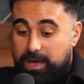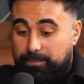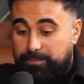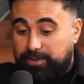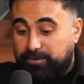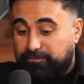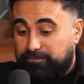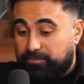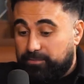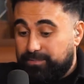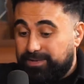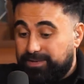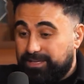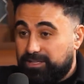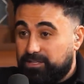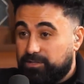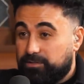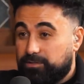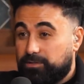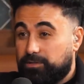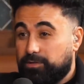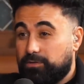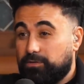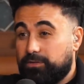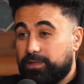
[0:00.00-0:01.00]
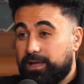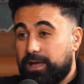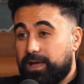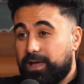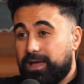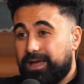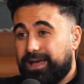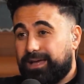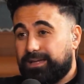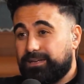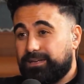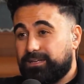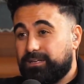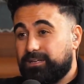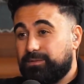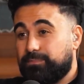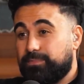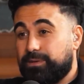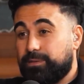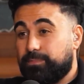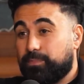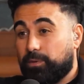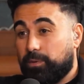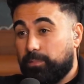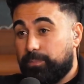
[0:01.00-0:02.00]
But for me to do that, I need to
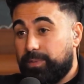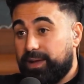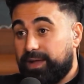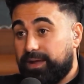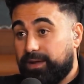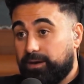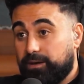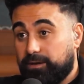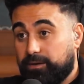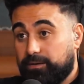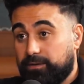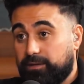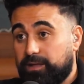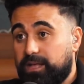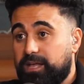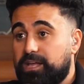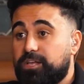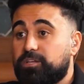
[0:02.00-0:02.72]
be prepared.